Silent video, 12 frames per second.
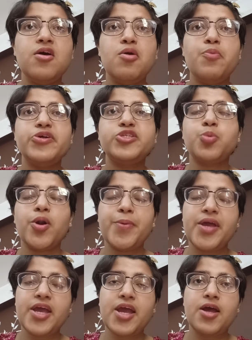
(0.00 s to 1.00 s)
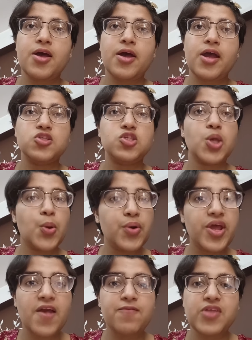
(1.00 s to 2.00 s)
which would be ensued
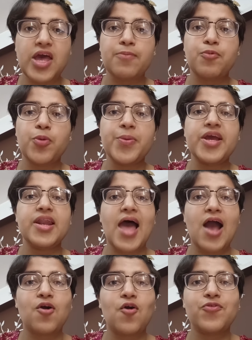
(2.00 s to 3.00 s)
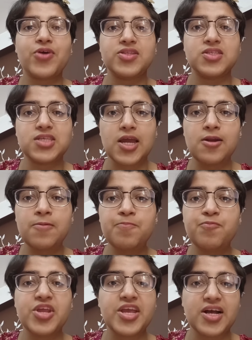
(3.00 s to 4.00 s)
if there would be a lack of consent,
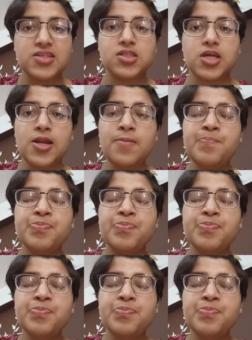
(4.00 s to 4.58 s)
free consent.